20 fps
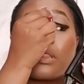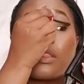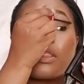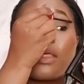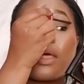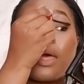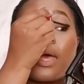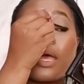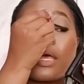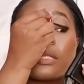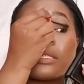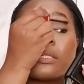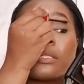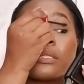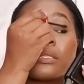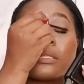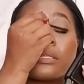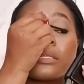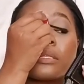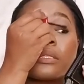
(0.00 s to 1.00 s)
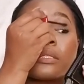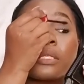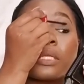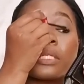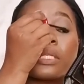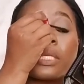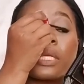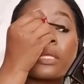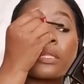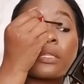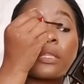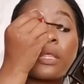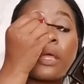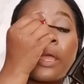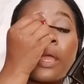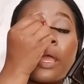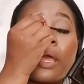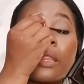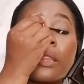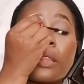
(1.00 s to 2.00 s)
that's sitting
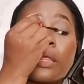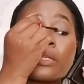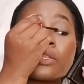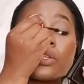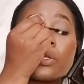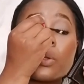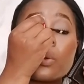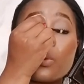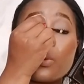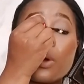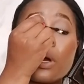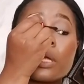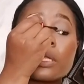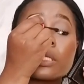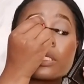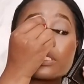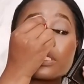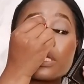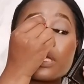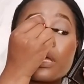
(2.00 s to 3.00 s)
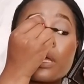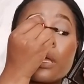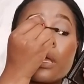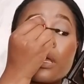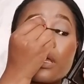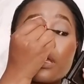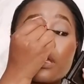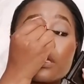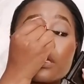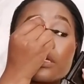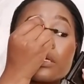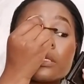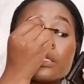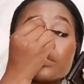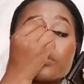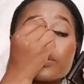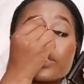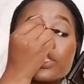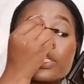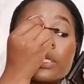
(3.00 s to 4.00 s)
there that you don't want.
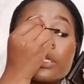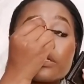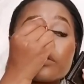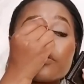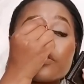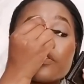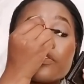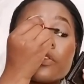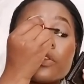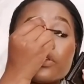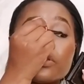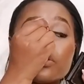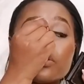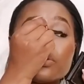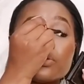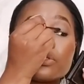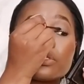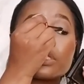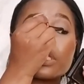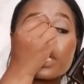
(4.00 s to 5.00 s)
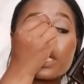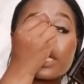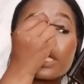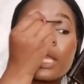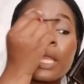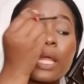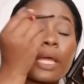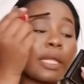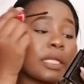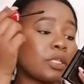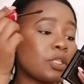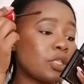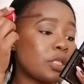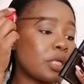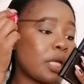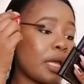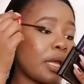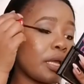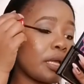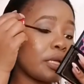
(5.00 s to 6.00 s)
Especially if you've used like a lighter
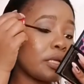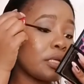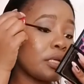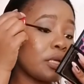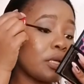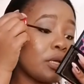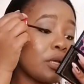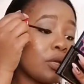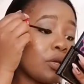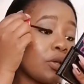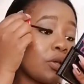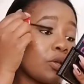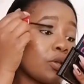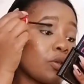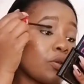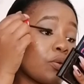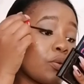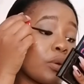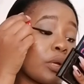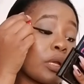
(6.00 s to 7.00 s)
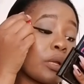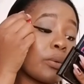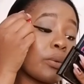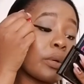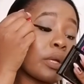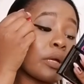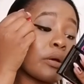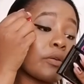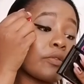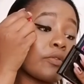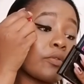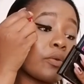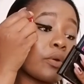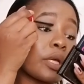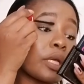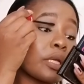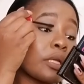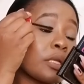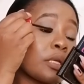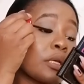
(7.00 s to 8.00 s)
shade, you really want to
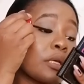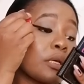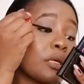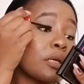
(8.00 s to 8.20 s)
avoid